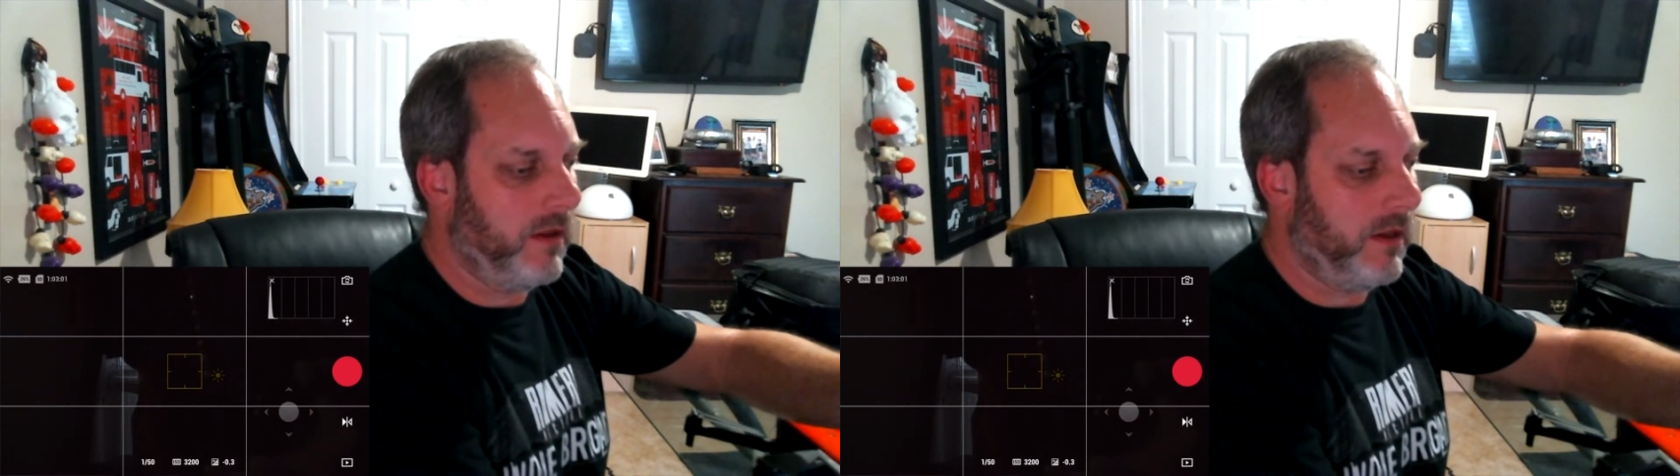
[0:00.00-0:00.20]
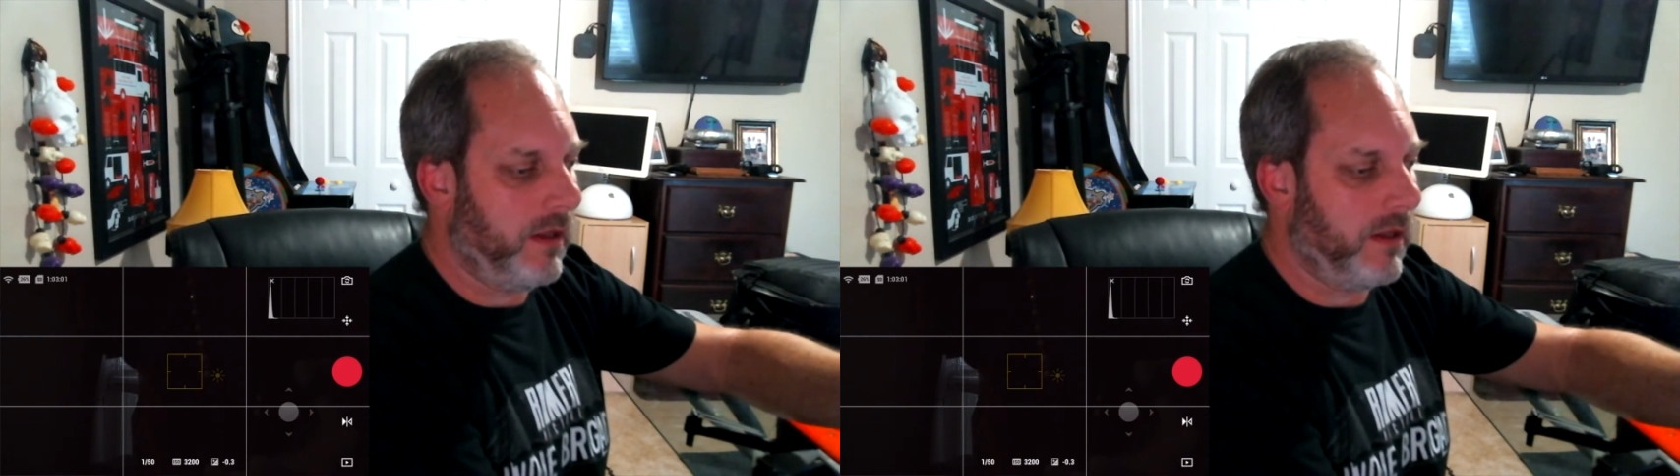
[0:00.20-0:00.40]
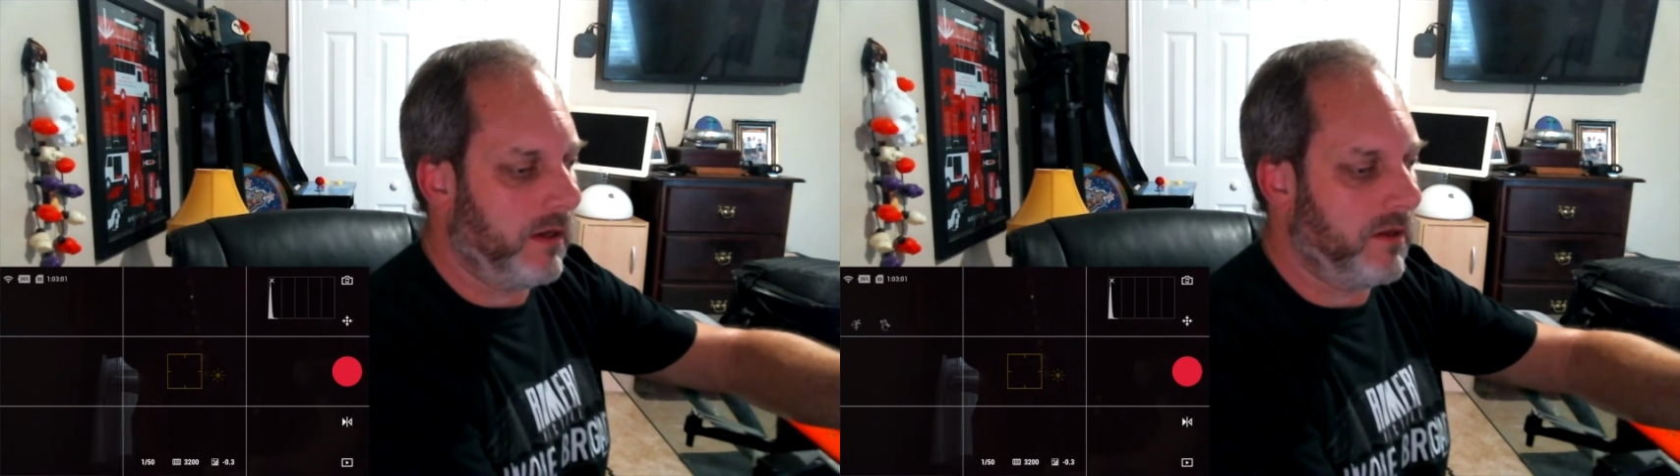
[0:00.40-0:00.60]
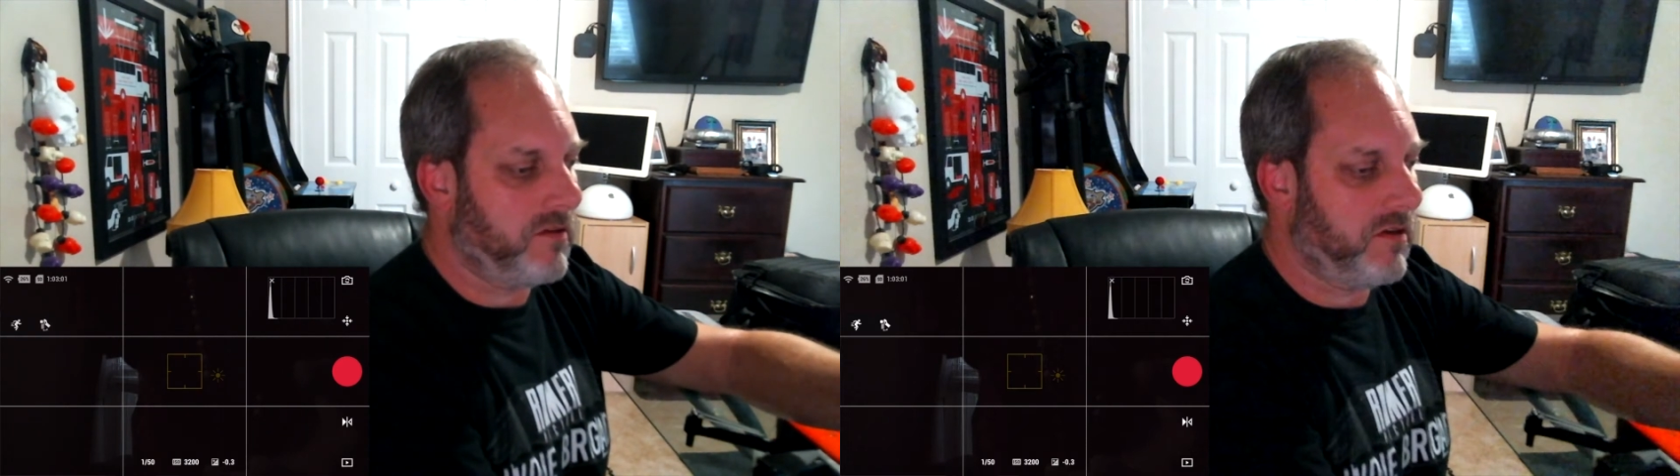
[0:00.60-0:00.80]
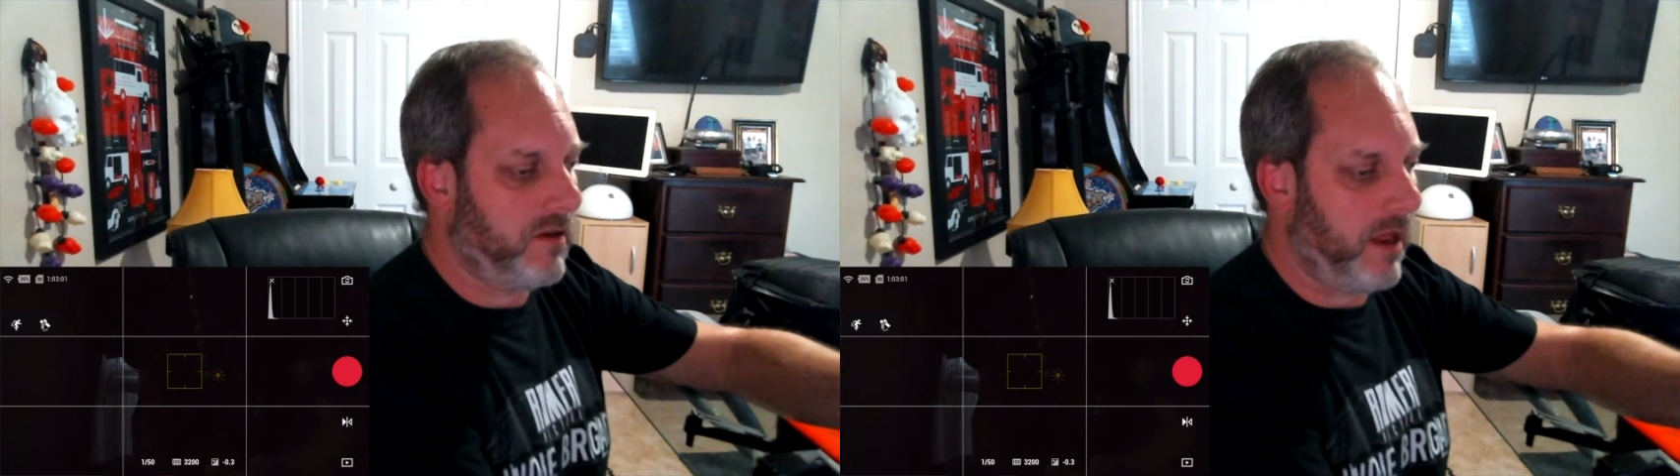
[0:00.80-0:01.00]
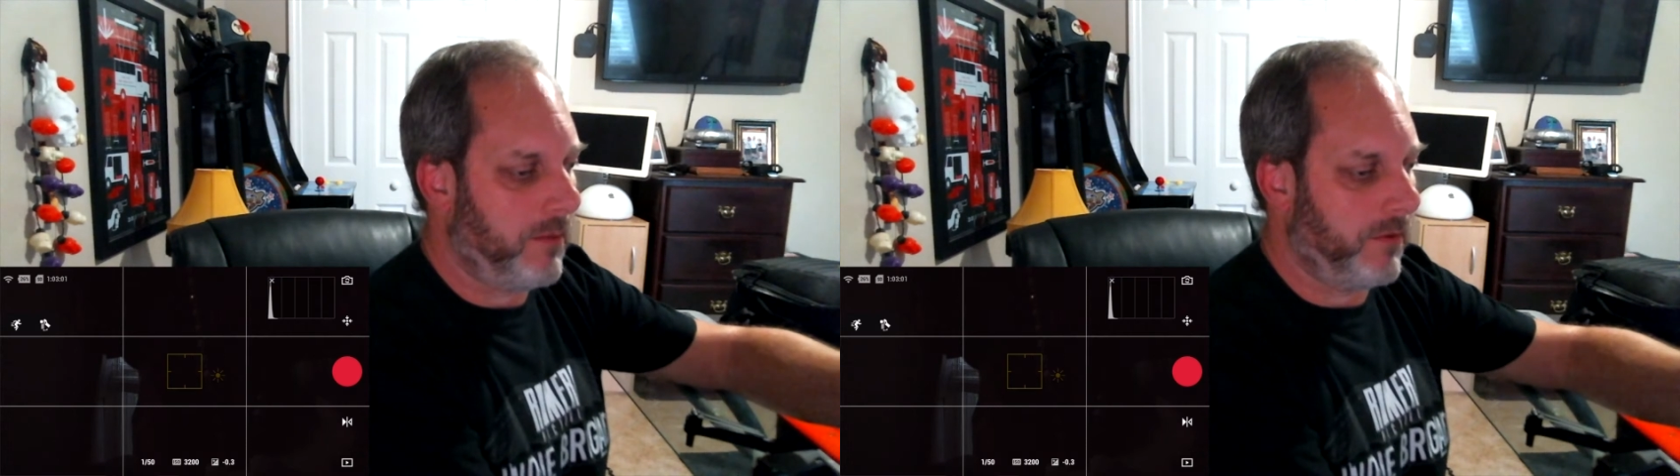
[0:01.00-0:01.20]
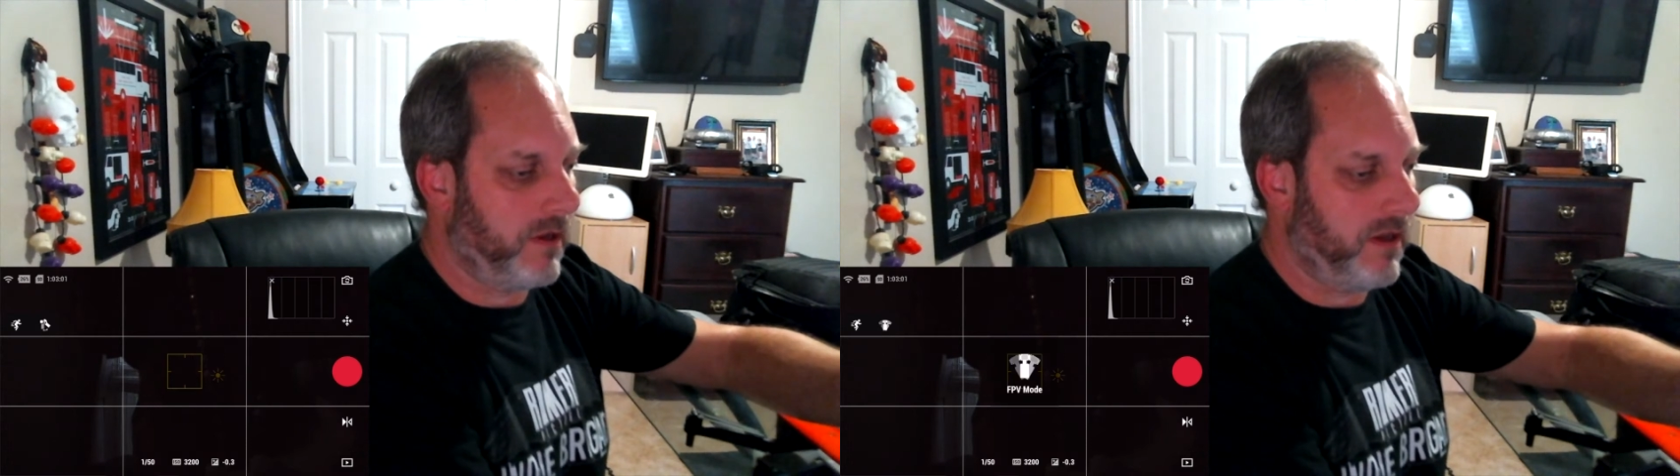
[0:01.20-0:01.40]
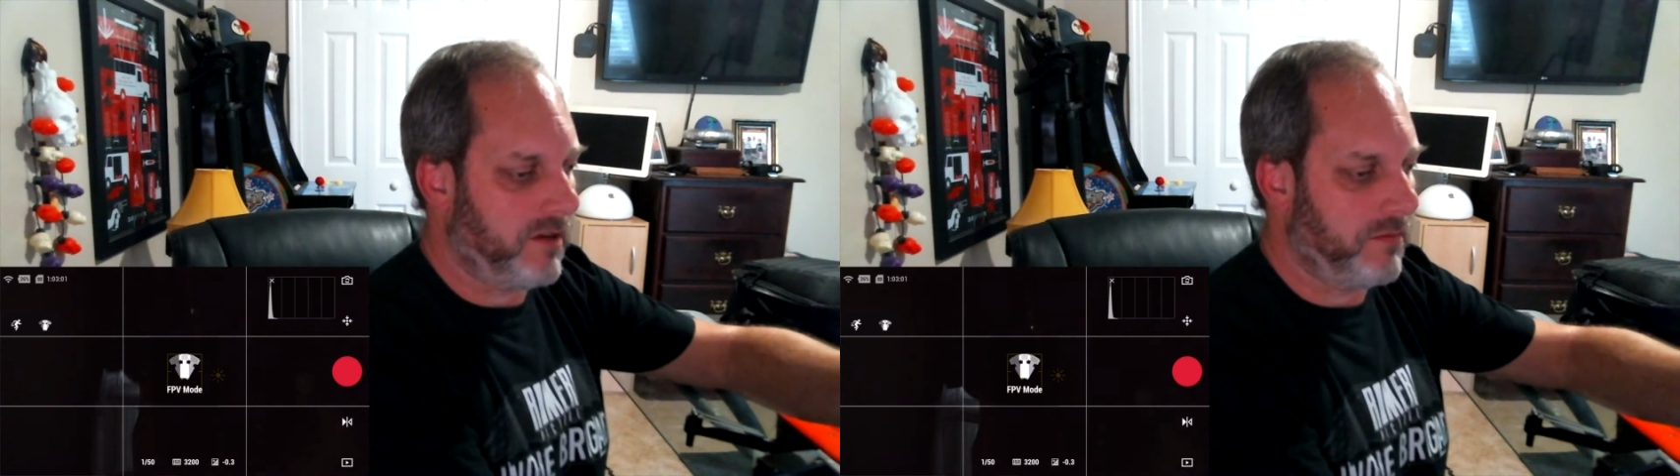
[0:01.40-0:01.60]
And let's tap on
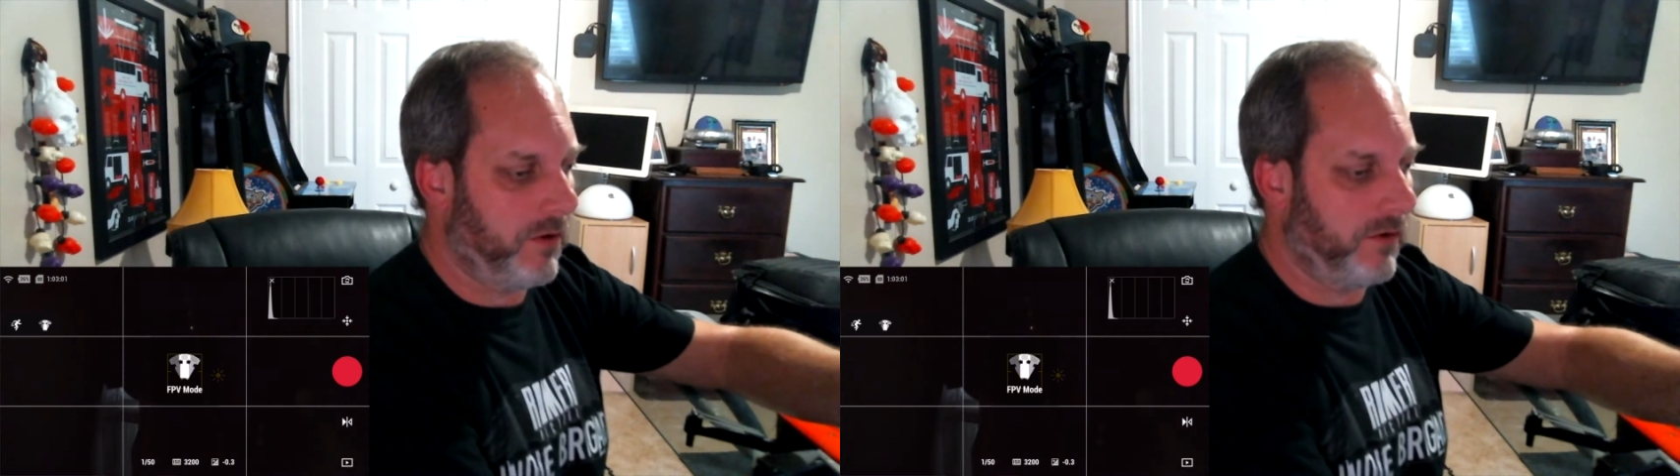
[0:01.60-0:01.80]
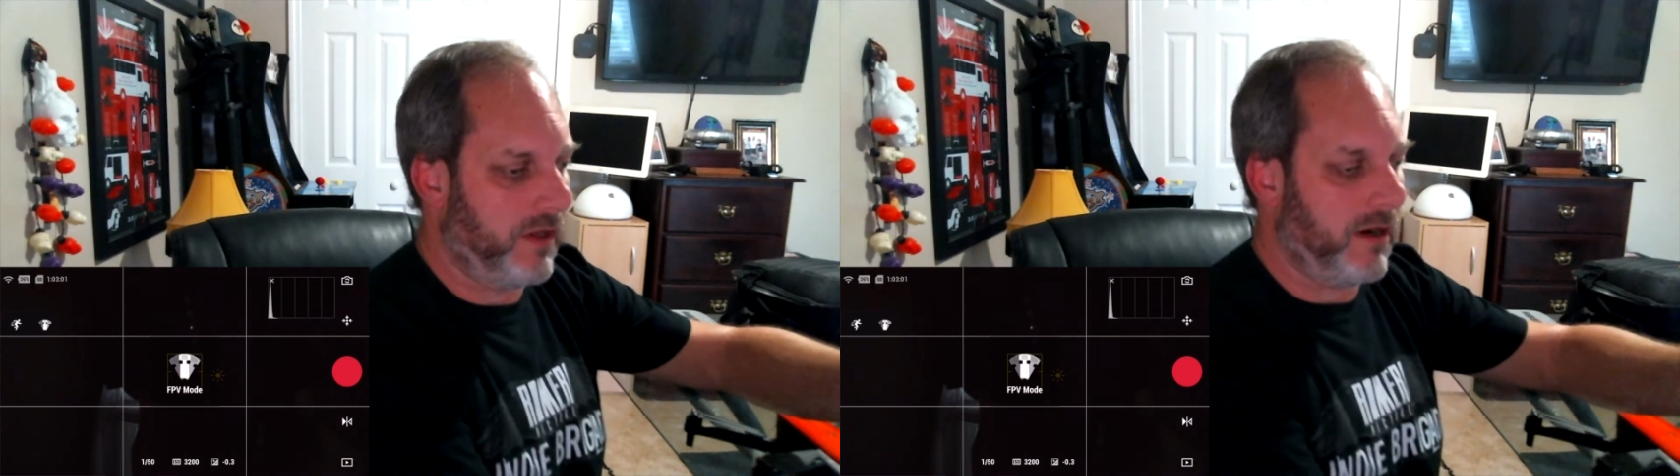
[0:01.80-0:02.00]
the next mode